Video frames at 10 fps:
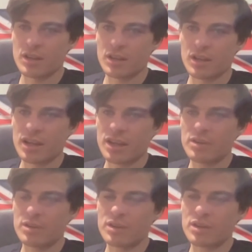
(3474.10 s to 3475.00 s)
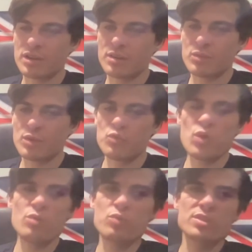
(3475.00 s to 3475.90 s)
Like,
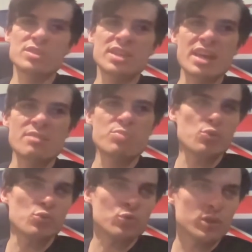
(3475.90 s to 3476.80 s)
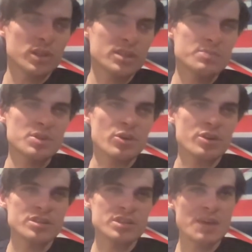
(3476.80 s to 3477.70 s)
what was Deadpool? Let's be
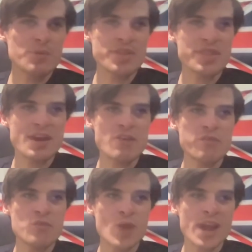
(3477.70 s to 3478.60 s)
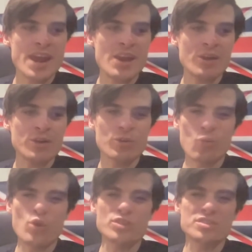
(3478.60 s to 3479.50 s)
honest. It was self-aware,
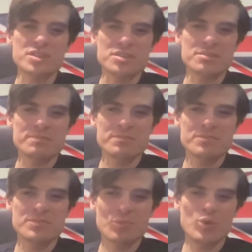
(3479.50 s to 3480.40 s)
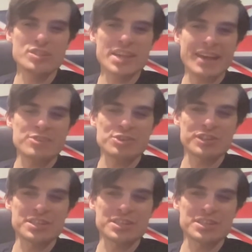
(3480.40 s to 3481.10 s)
was it? Was it actually